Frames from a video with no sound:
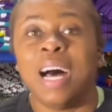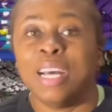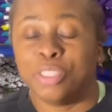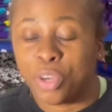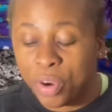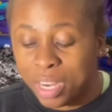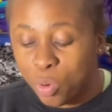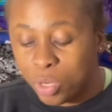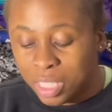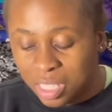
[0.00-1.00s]
as you're currently
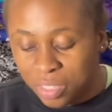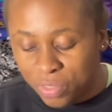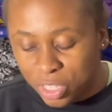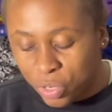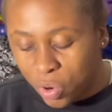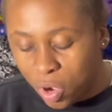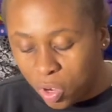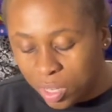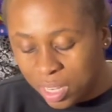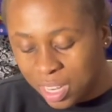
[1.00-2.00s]
watching this video
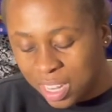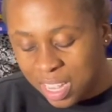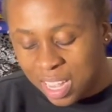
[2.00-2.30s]
on,